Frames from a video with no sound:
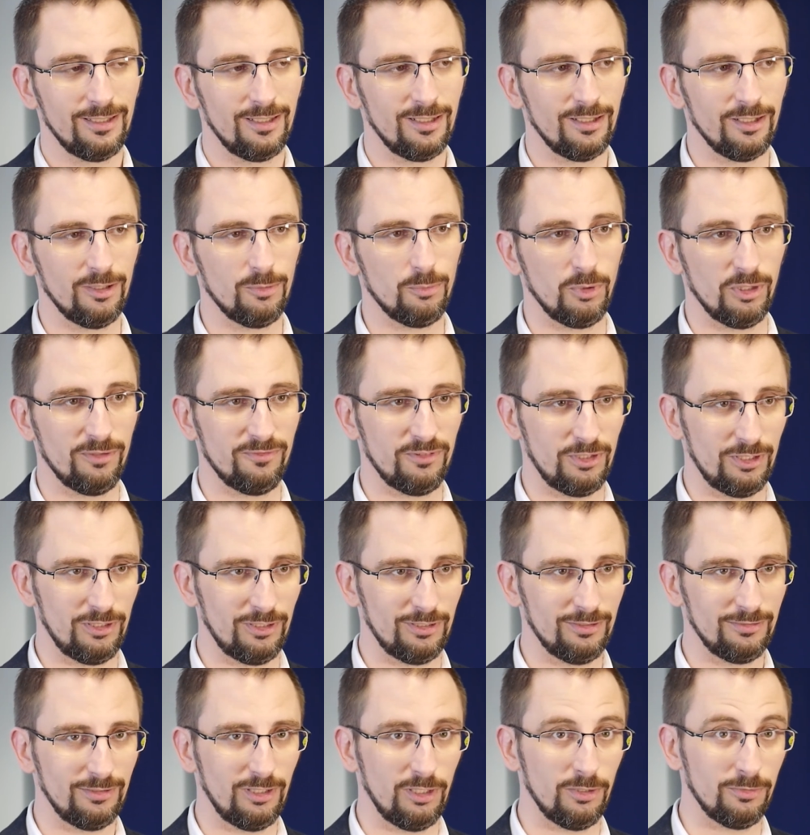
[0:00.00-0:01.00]
one of
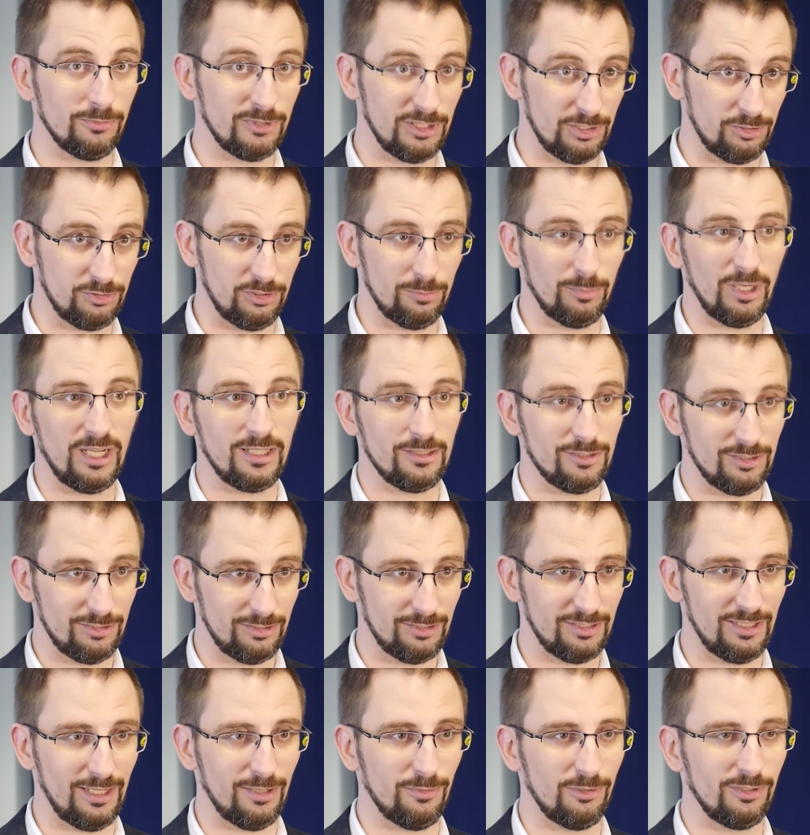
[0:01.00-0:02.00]
our old district
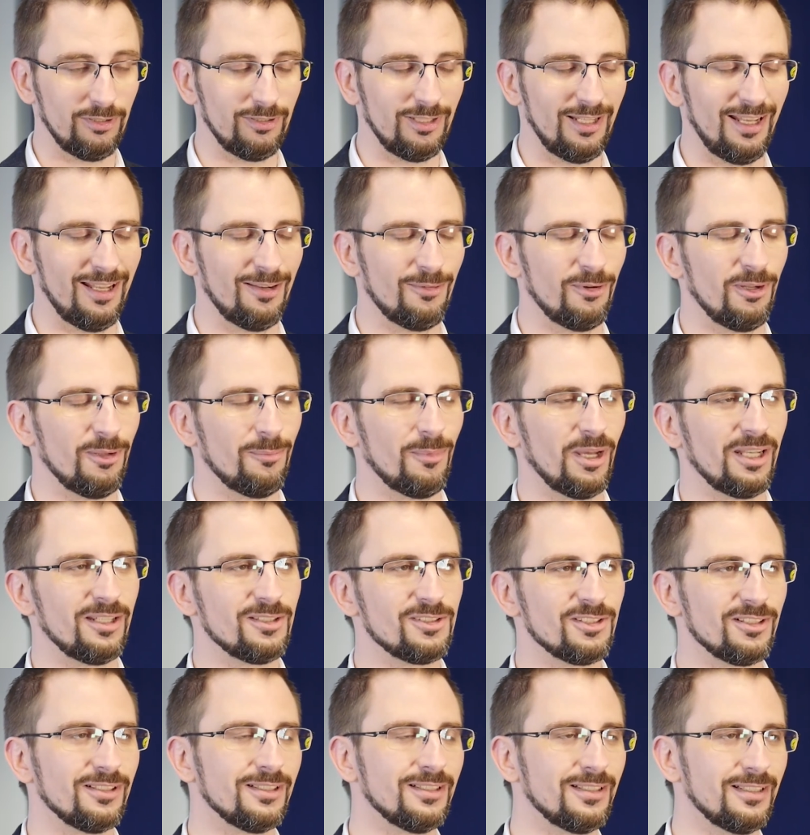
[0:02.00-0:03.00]
managers, now an area
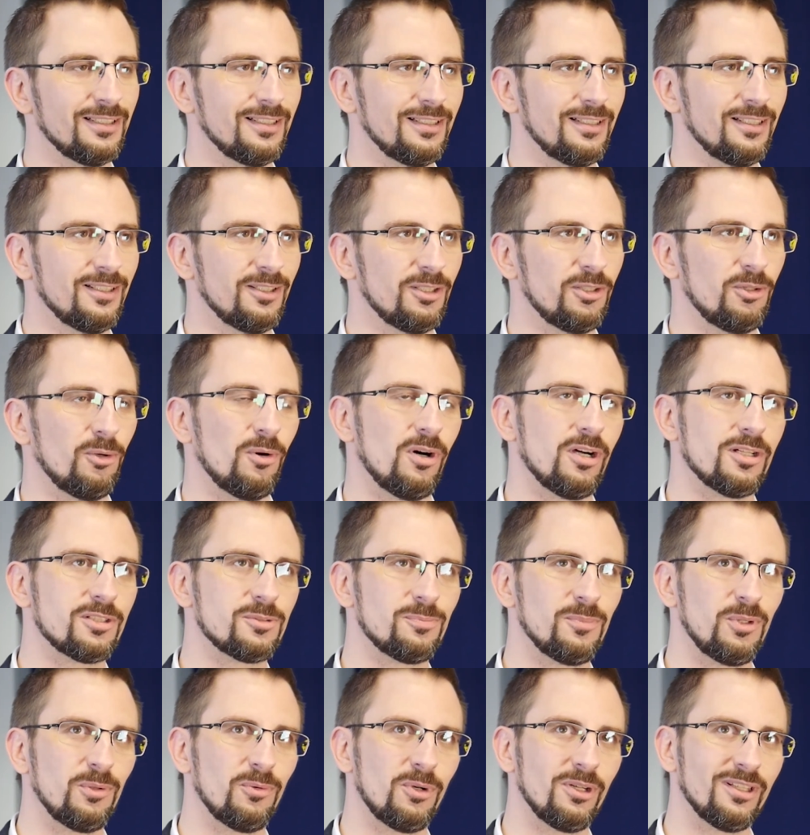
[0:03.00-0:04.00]
manager, who
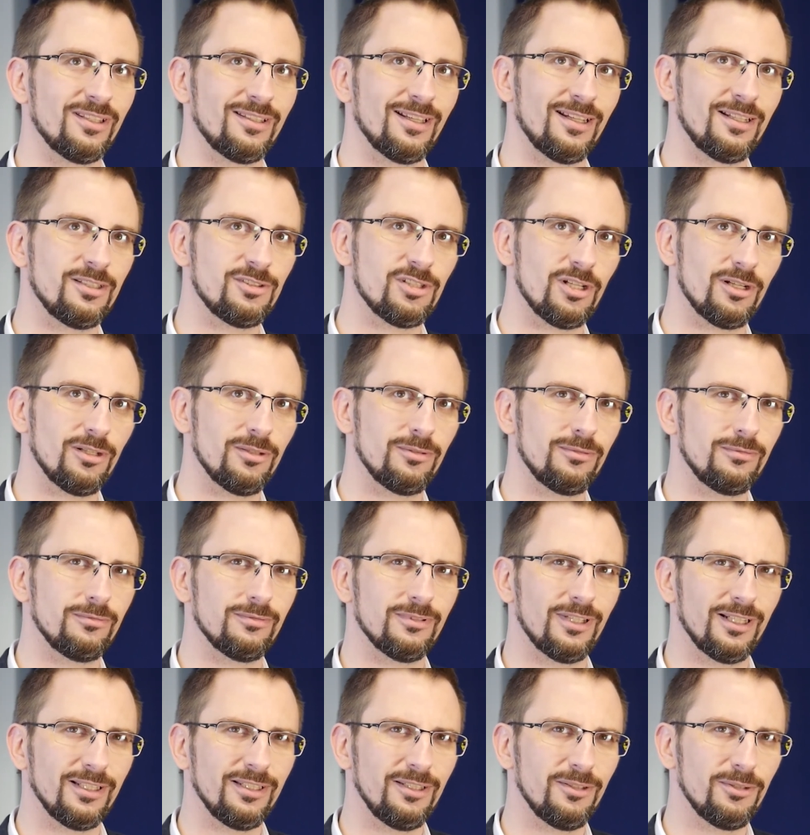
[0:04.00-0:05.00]
asked me one day, "Joe,
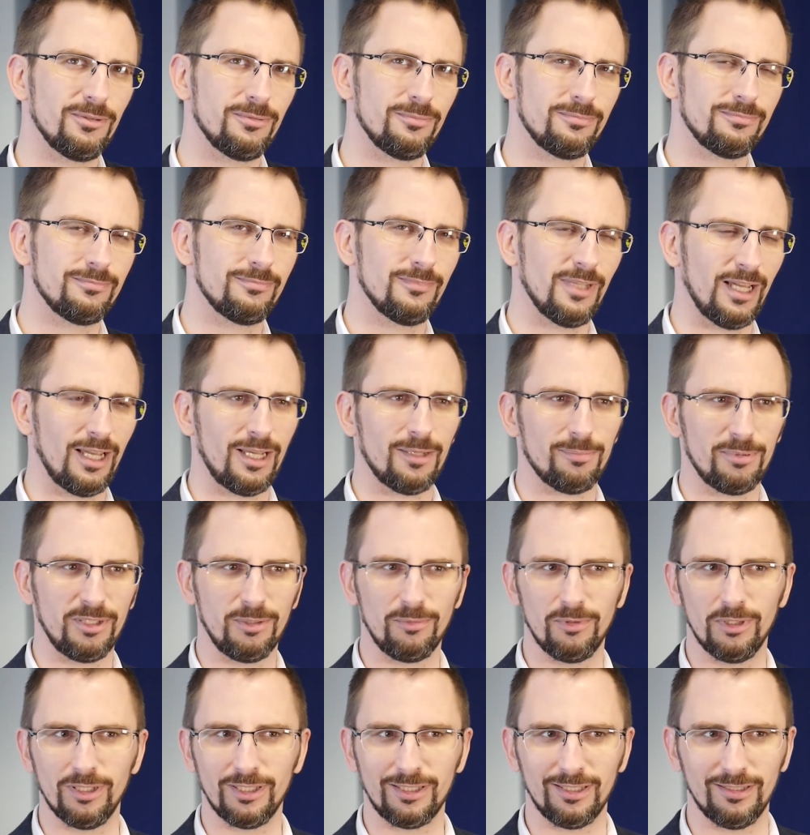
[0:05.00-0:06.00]
are you
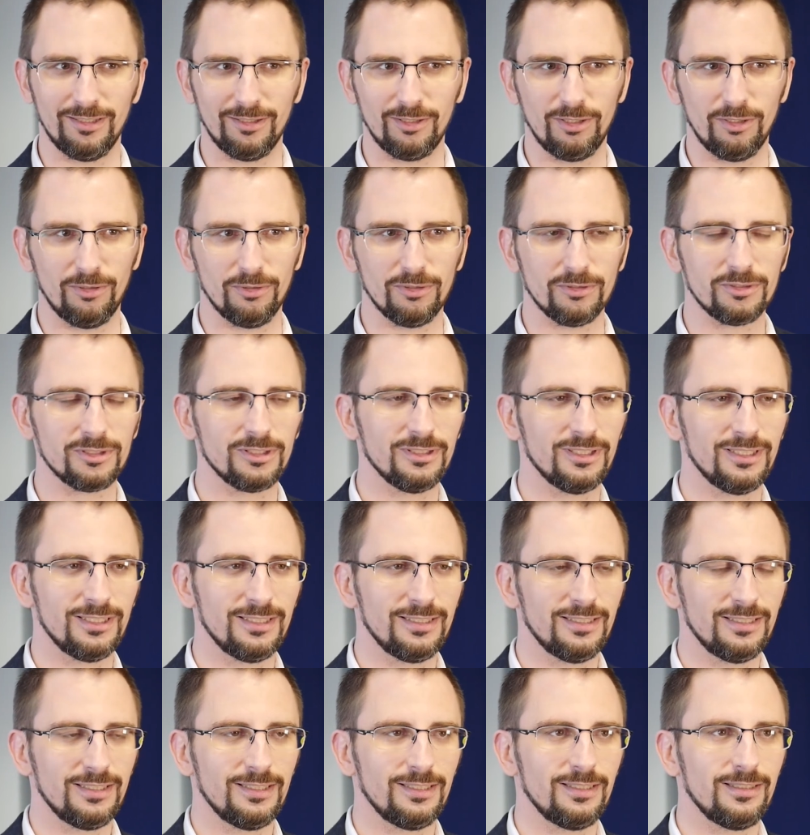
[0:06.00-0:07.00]
happy working at Corals?"
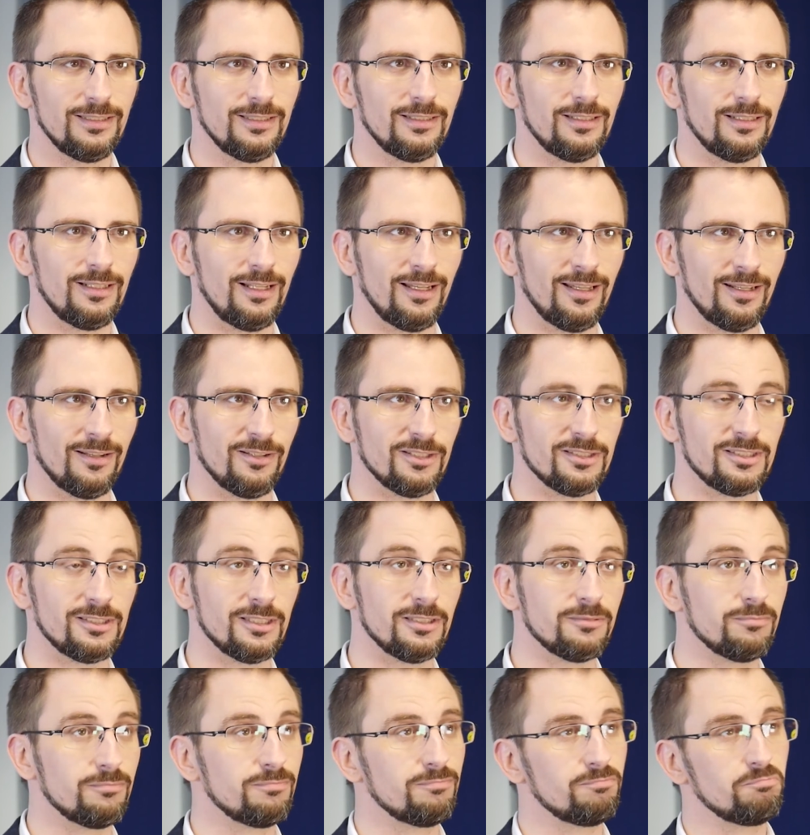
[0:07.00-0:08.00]
And I
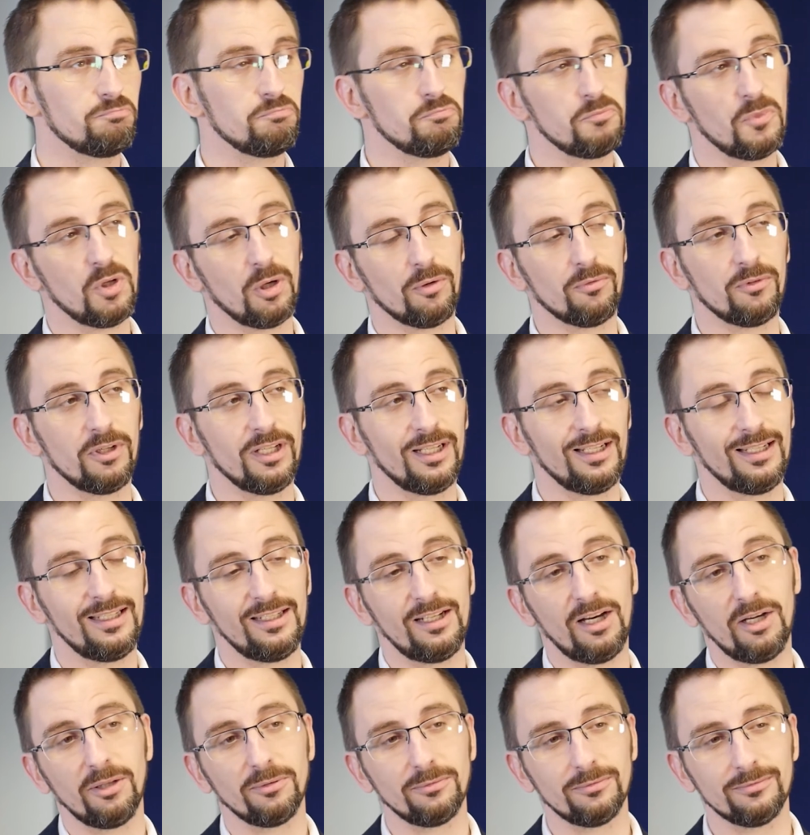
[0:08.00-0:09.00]
said, "Not
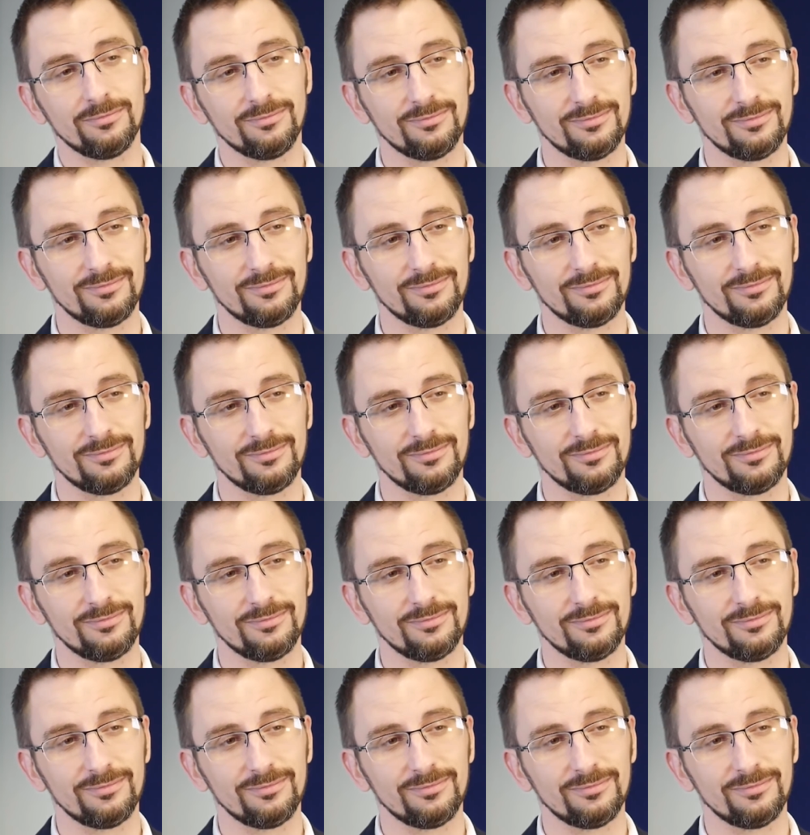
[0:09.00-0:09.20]
really, no."